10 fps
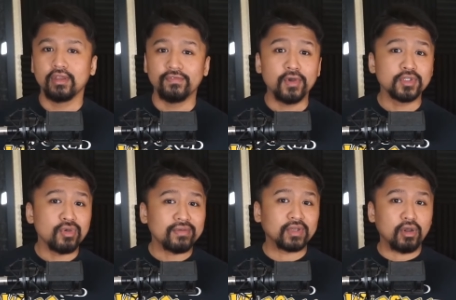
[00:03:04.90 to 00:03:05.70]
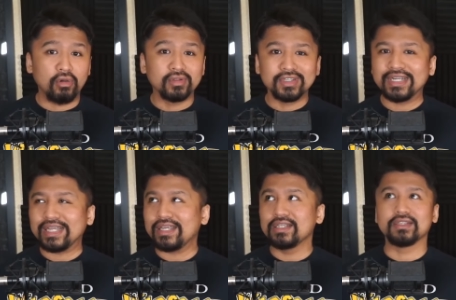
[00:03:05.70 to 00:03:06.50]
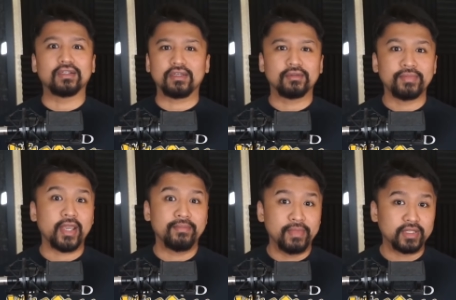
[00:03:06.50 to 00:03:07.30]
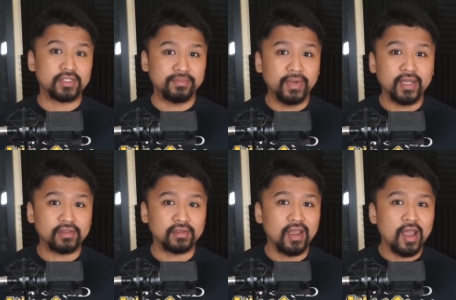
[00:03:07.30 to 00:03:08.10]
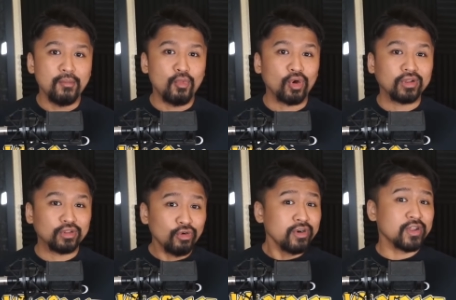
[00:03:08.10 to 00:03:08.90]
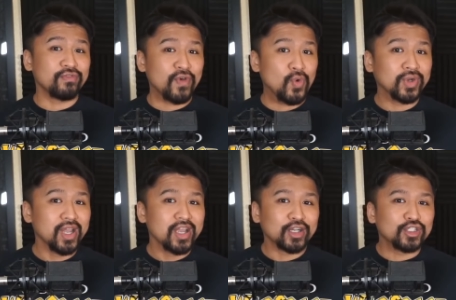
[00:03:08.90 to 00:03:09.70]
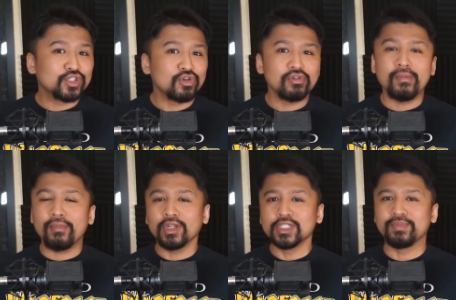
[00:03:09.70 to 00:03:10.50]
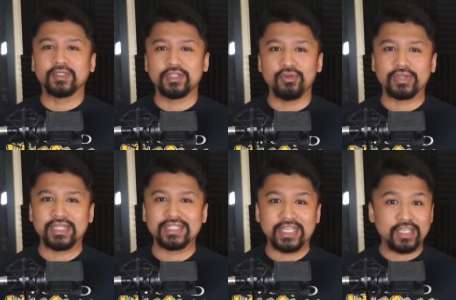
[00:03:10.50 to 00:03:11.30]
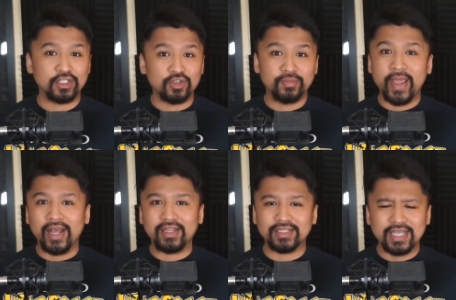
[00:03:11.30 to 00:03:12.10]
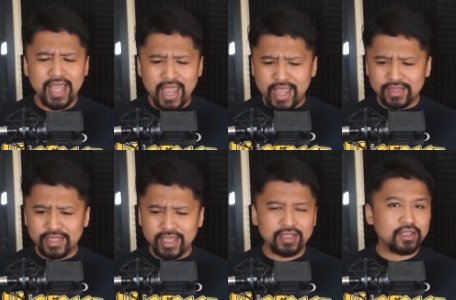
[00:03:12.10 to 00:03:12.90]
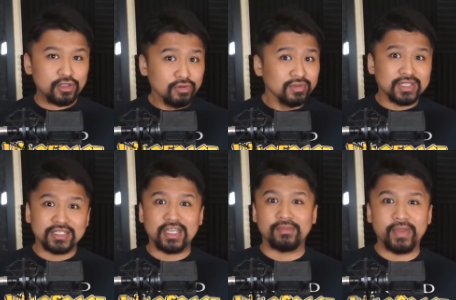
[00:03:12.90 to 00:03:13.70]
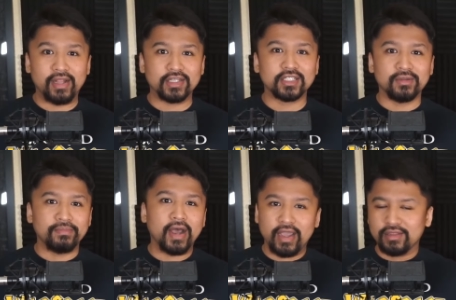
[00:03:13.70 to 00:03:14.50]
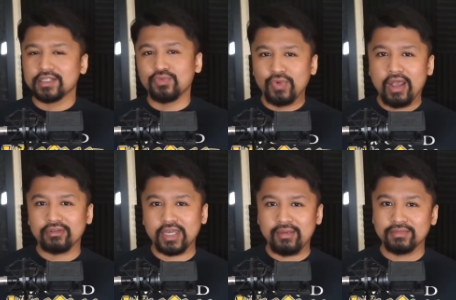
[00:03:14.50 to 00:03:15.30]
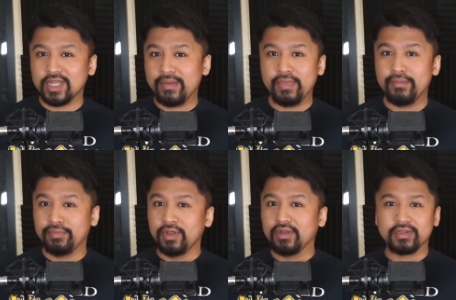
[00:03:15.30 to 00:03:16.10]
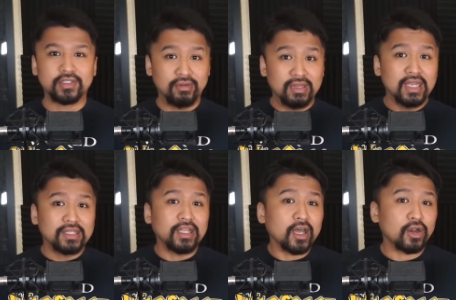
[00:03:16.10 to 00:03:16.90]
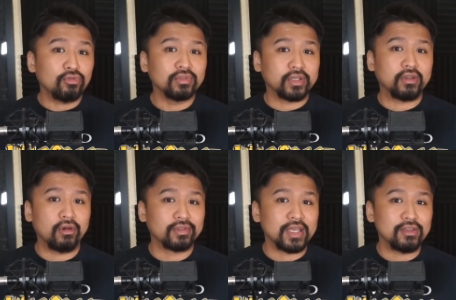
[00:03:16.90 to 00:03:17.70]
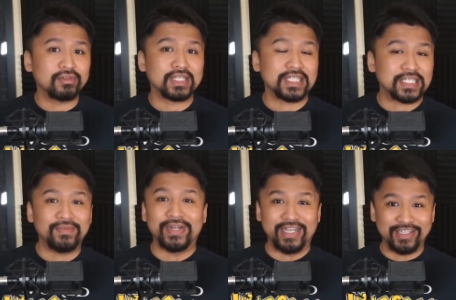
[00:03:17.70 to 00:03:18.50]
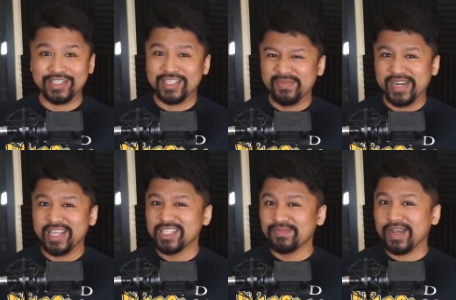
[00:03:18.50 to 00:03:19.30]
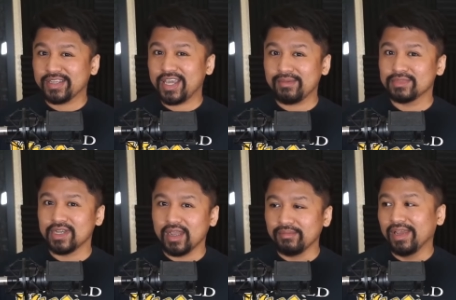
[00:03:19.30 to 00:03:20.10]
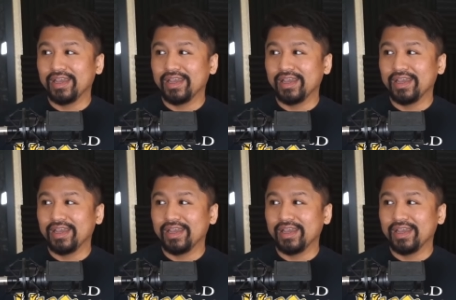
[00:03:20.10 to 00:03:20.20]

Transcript: Folks who have the gold could easily pay month to month. More learned folk could turn multiple tokens into balance and then use said balance to buy this WoW game time in bulk. So not only are they using someone else's money to buy game time,